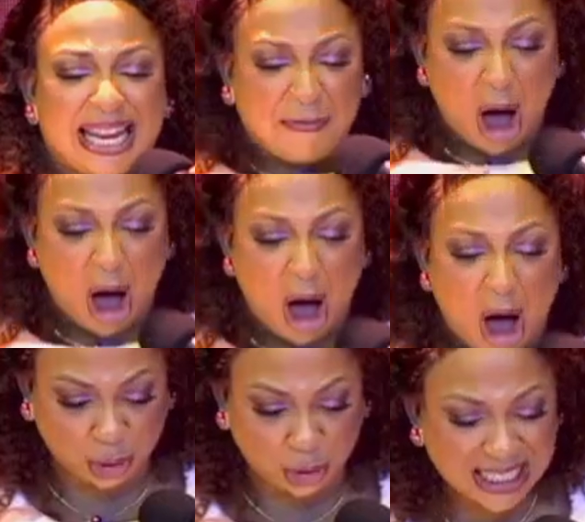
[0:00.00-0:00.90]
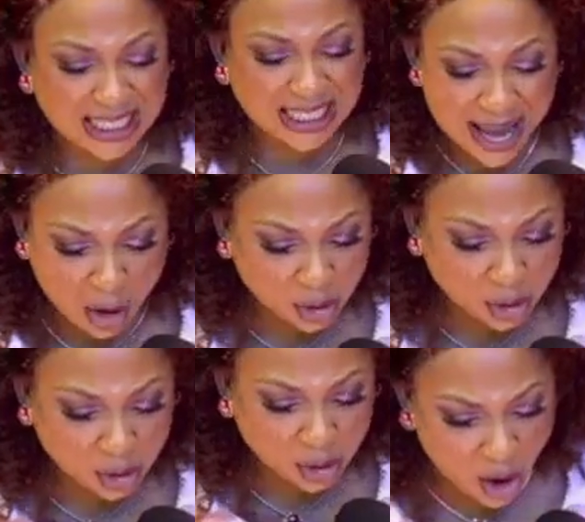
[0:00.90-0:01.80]
I will attract my
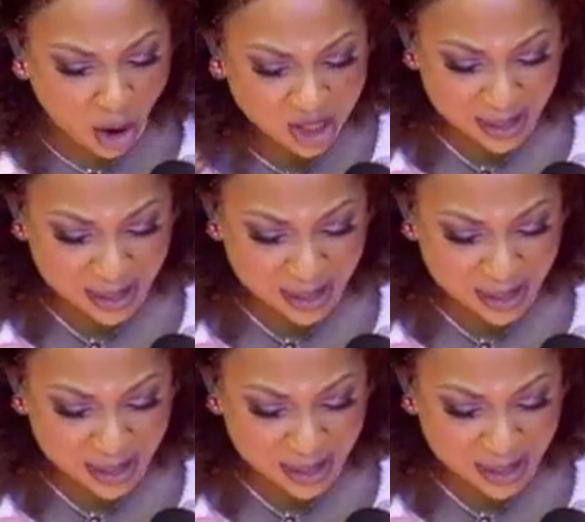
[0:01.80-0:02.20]
God-ordained husband.